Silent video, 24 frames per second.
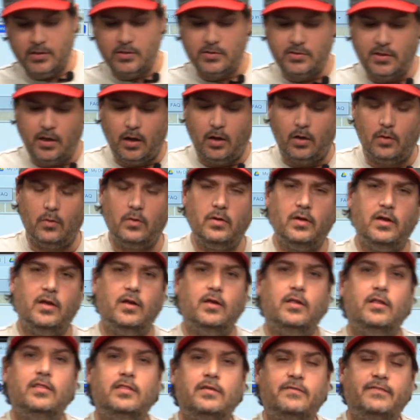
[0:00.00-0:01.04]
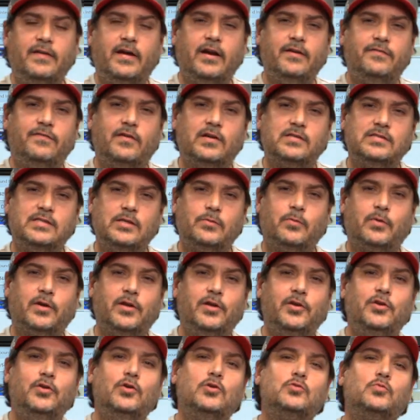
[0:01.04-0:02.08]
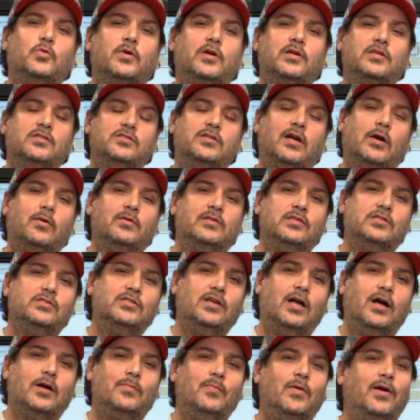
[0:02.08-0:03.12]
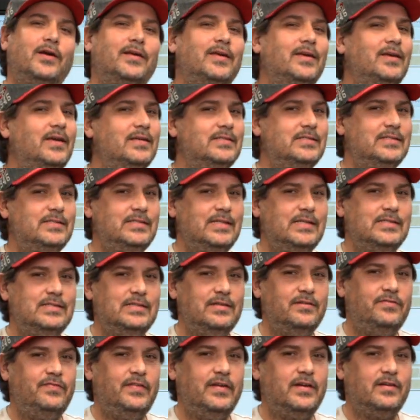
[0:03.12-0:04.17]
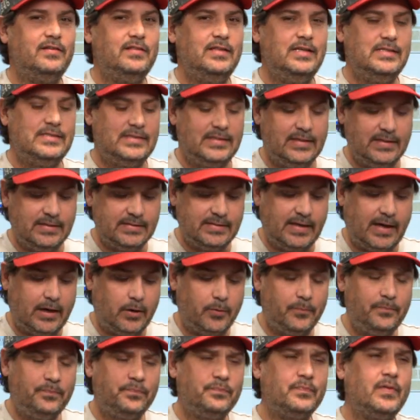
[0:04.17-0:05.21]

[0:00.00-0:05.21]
So the very first thing we're going to do is we're going to start with the stock market because it's easy to figure these things out.